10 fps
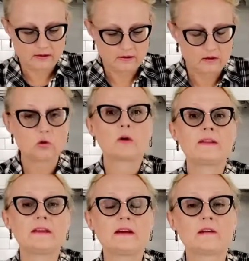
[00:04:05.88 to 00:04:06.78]
you can
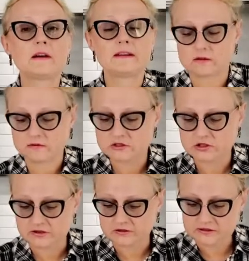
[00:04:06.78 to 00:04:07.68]
decorate it with
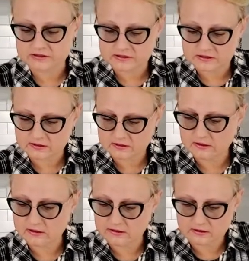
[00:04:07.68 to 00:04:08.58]
cherries.
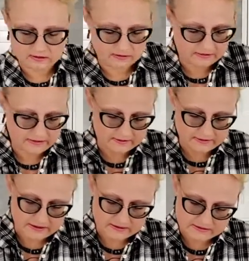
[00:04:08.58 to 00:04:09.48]
Take
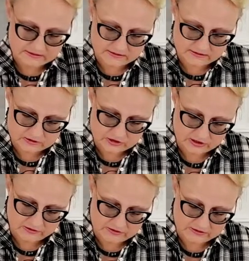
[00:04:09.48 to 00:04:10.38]
nice
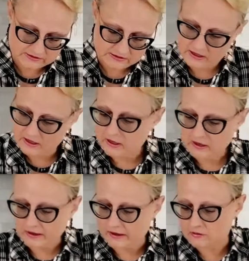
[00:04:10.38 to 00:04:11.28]
cherries
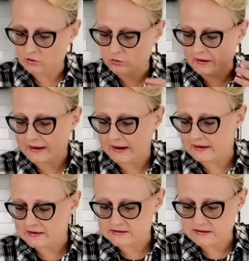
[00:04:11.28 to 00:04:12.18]
and do
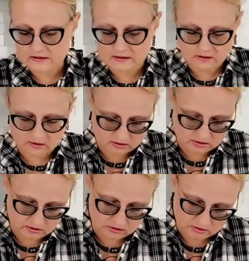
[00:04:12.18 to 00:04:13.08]
anything
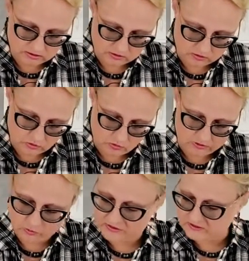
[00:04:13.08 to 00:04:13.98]
you
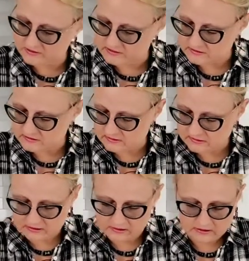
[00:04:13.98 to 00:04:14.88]
want with this,
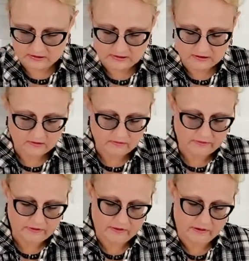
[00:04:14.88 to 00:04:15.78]

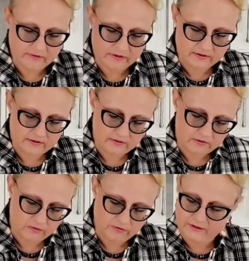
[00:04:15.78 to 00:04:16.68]
wherever
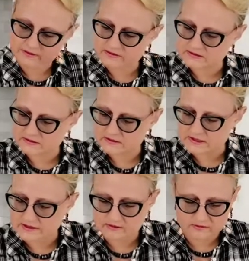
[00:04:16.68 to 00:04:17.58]
your fantasy
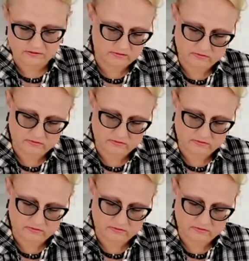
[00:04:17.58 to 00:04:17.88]
desire.